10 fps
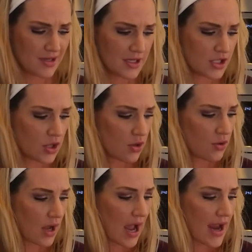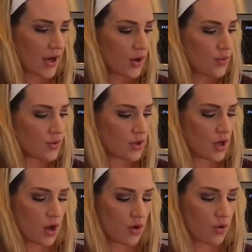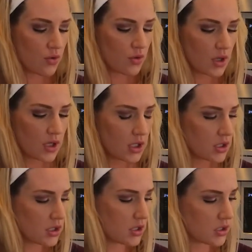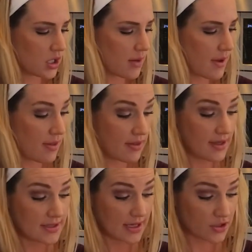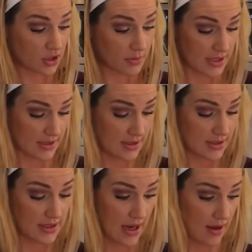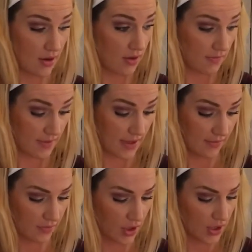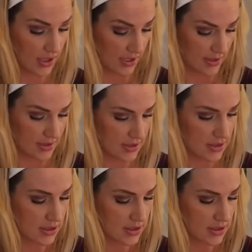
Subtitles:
So I don't know about these extra pieces yet, or fitting for our needs.